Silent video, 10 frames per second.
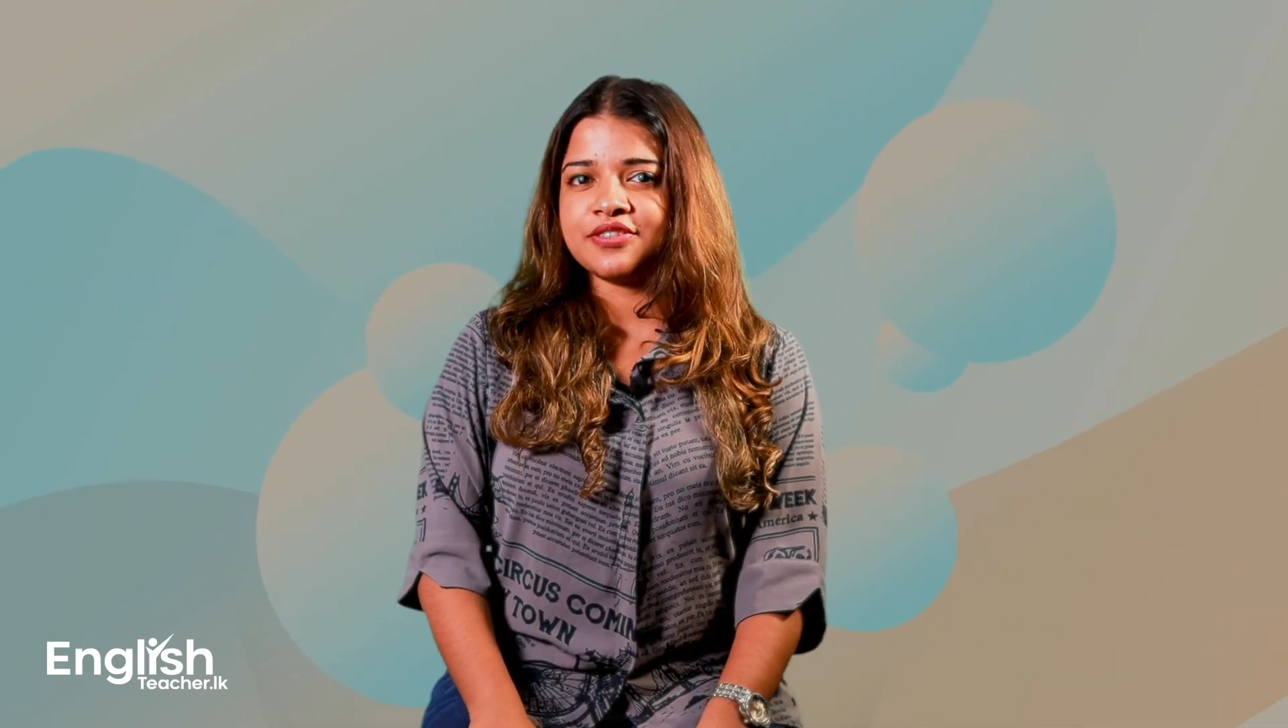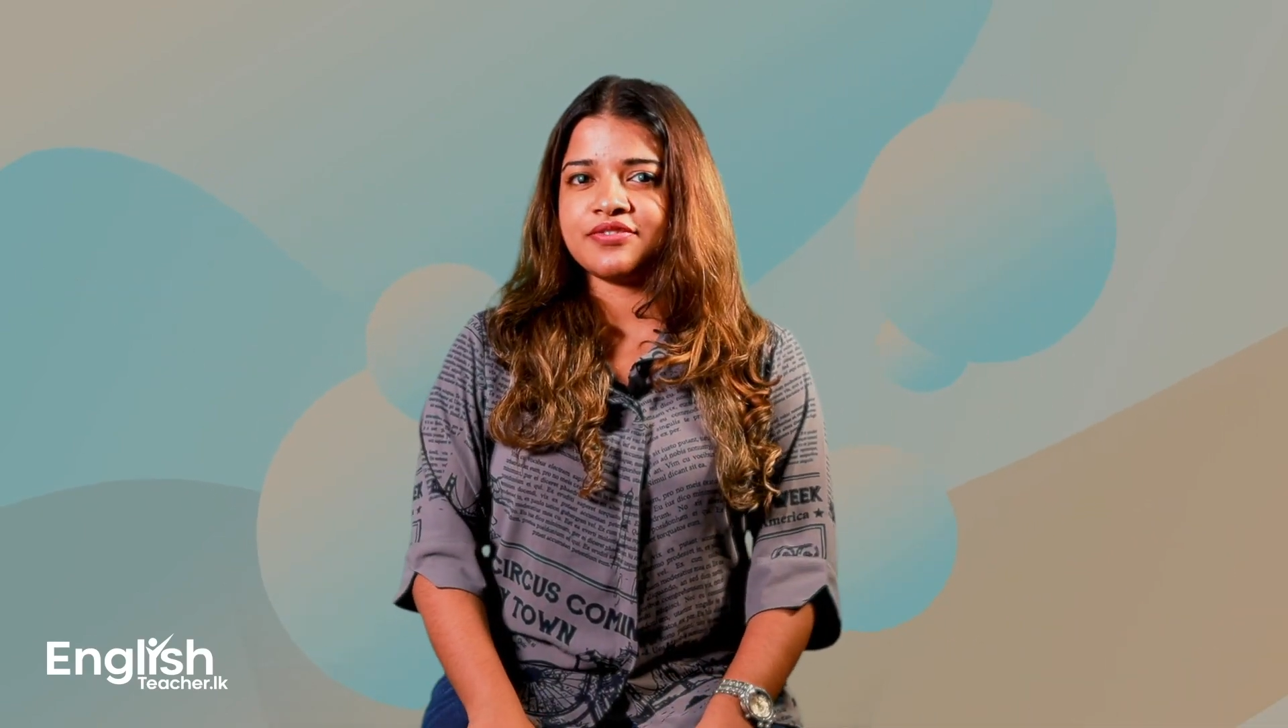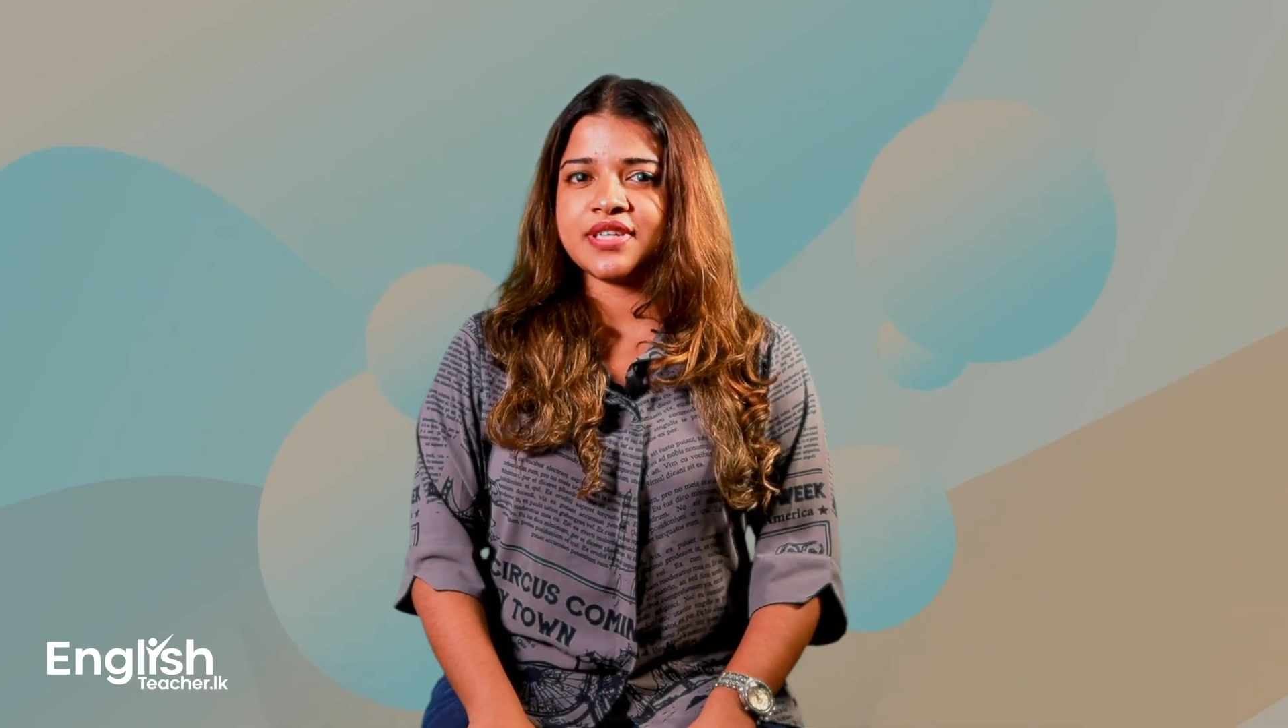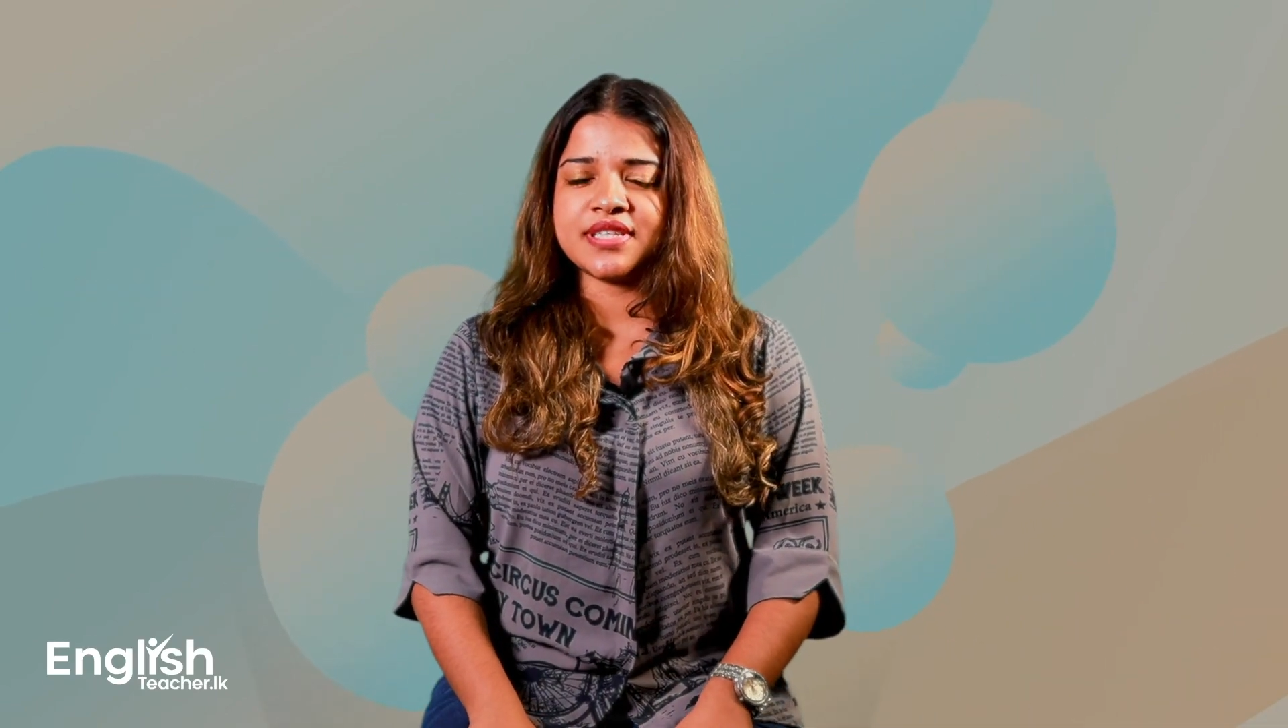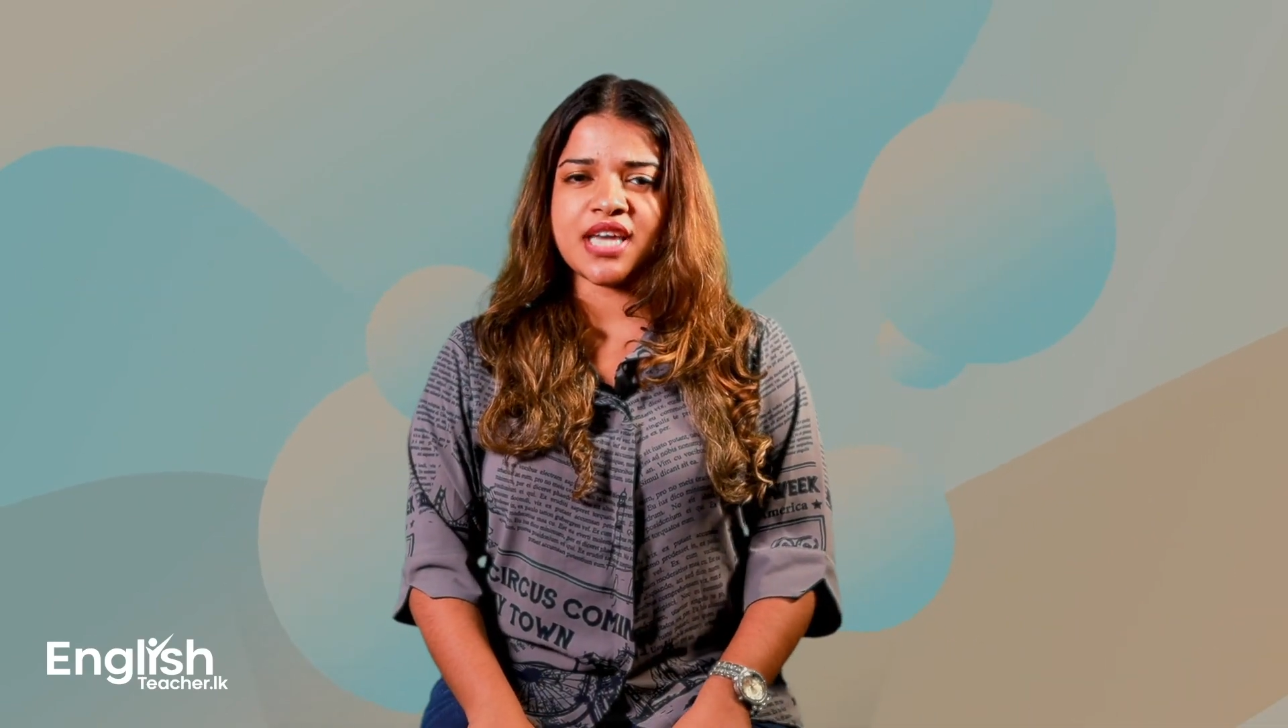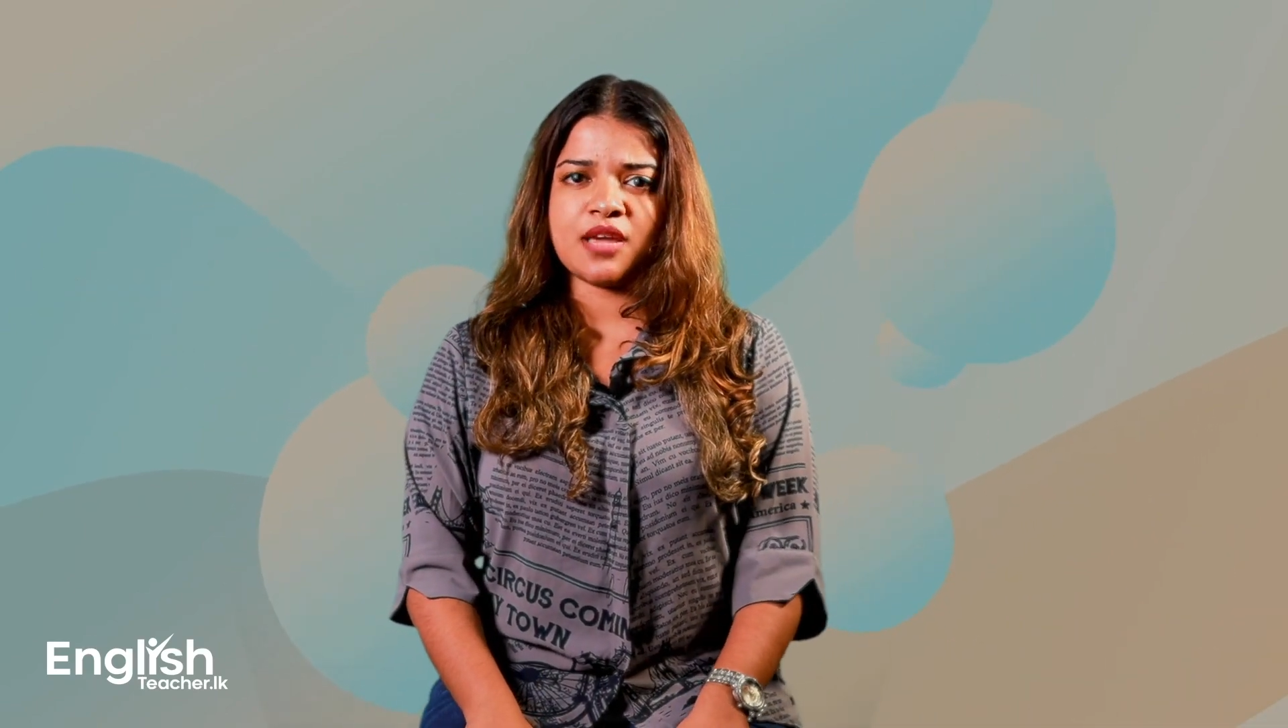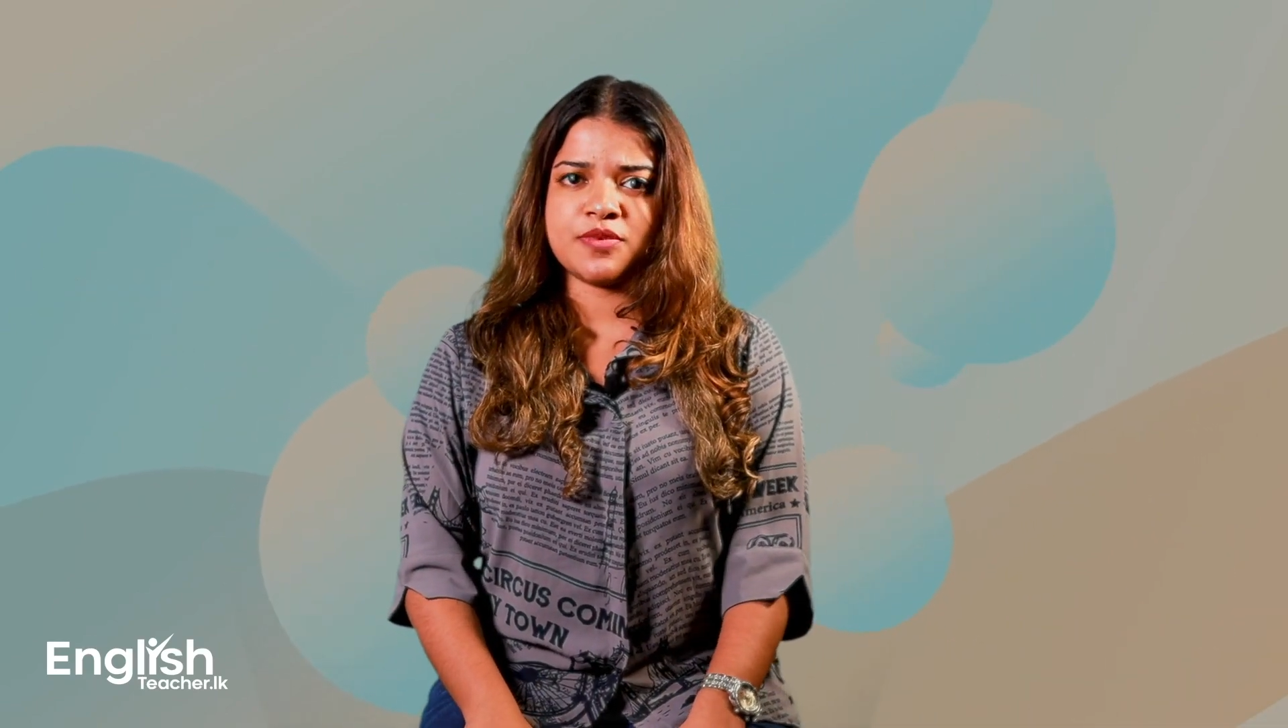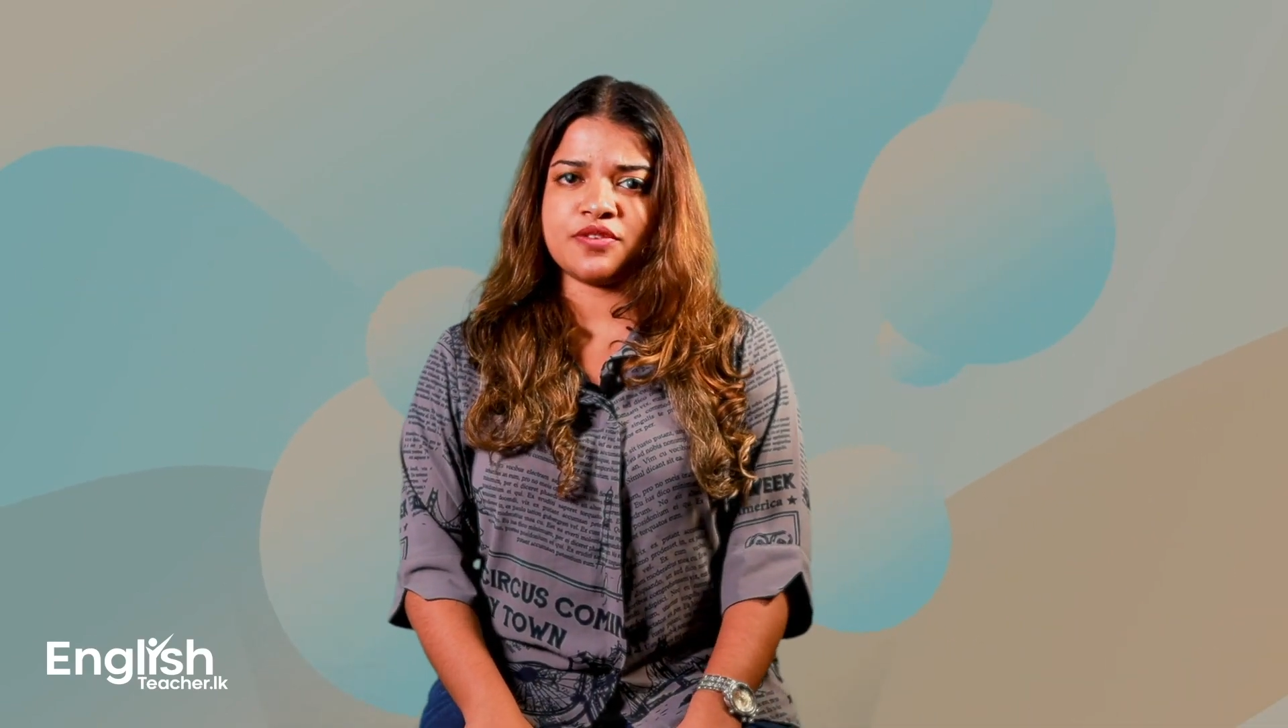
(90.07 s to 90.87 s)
different types